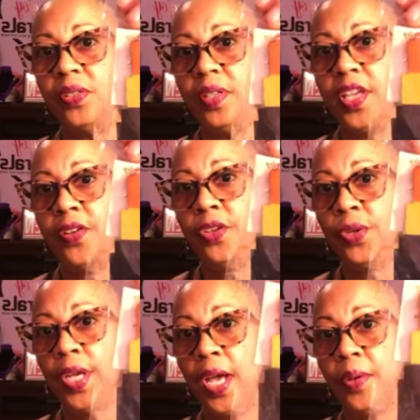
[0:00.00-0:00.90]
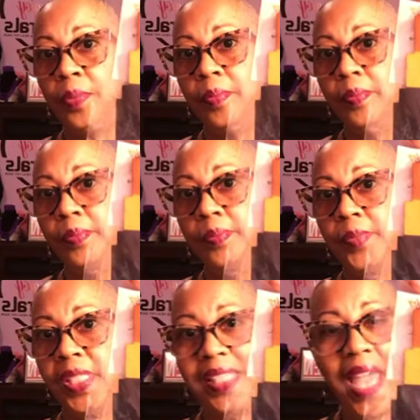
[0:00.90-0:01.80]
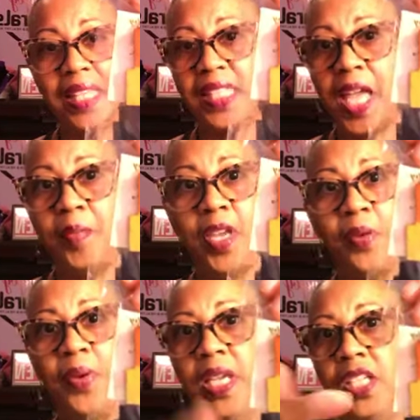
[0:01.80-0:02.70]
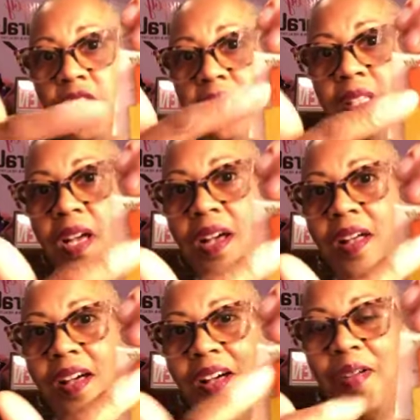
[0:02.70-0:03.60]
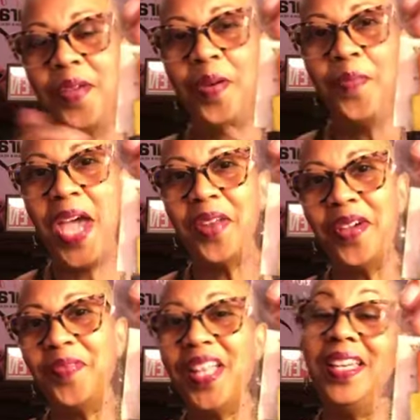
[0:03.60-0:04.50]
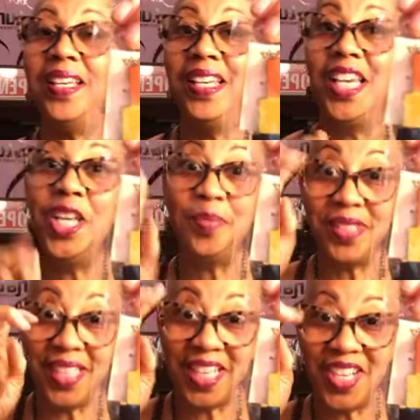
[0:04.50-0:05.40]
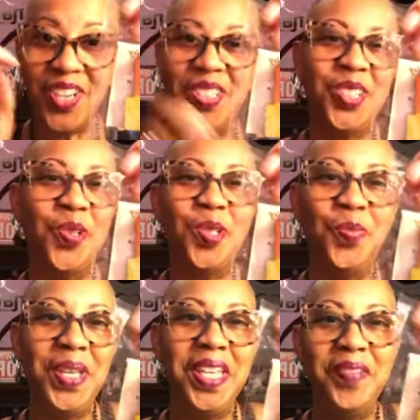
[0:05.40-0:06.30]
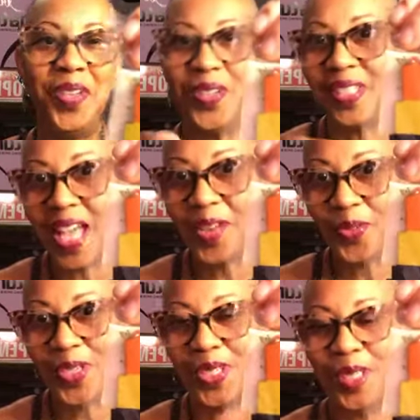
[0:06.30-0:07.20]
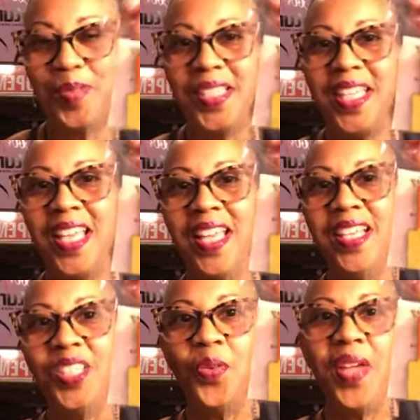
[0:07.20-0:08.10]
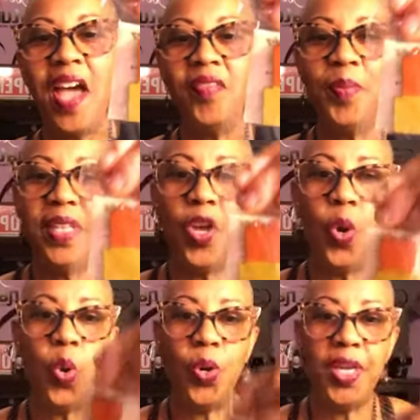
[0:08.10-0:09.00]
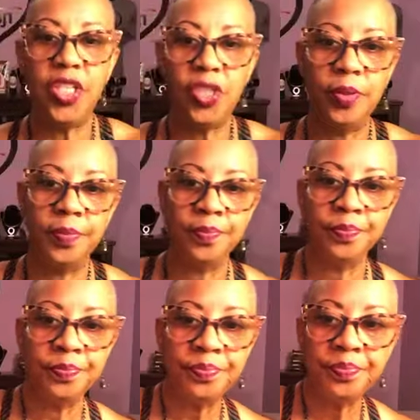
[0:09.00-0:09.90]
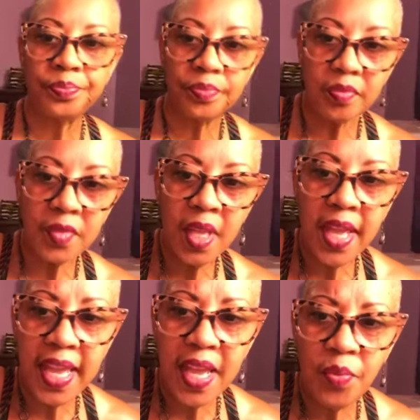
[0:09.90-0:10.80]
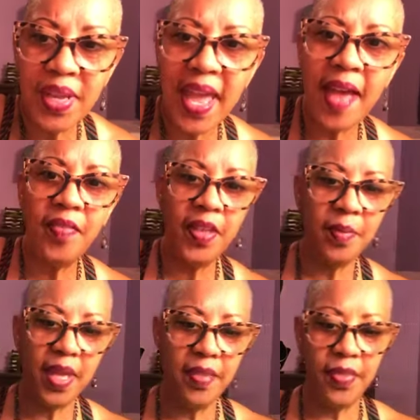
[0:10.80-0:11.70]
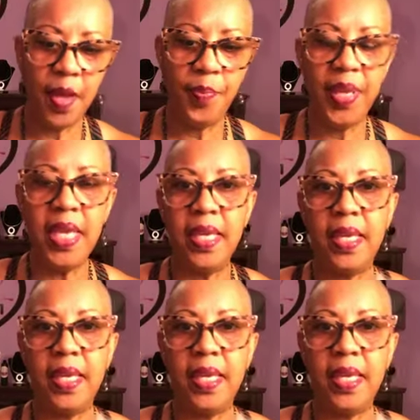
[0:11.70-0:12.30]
here you go. Exact same earrings, just a, a, a, matter of the lipstick color, so to speak, even though it's not real lipstick. So we have them in the orange. And we have them in the pink,